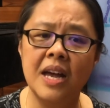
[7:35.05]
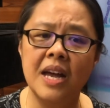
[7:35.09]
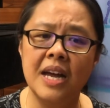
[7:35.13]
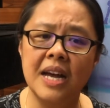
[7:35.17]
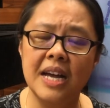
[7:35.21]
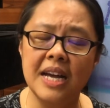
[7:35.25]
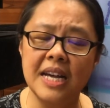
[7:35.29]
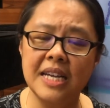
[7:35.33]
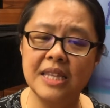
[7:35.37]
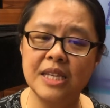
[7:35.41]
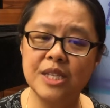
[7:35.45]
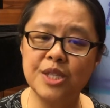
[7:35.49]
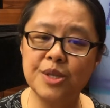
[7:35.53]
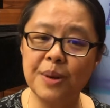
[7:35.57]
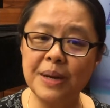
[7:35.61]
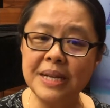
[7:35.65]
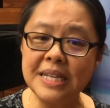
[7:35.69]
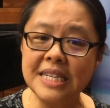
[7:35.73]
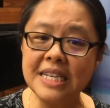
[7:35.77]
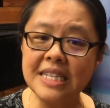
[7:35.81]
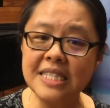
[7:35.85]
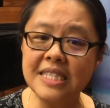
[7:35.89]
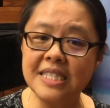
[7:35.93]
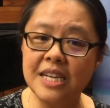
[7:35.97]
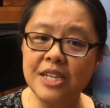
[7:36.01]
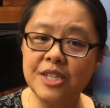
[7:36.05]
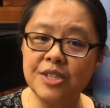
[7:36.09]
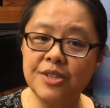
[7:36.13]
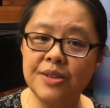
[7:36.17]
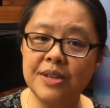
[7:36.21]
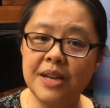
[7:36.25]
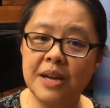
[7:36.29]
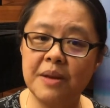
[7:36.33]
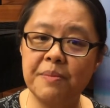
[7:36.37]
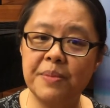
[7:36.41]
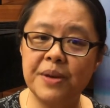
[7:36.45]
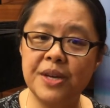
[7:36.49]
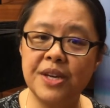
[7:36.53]
In the 20th century
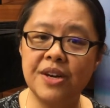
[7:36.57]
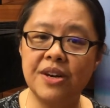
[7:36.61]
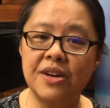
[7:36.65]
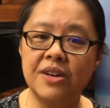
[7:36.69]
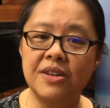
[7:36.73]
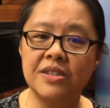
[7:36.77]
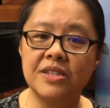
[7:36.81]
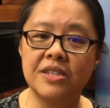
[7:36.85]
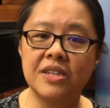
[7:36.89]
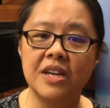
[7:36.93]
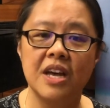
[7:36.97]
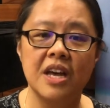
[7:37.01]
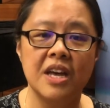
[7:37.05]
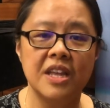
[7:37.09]
and beyond,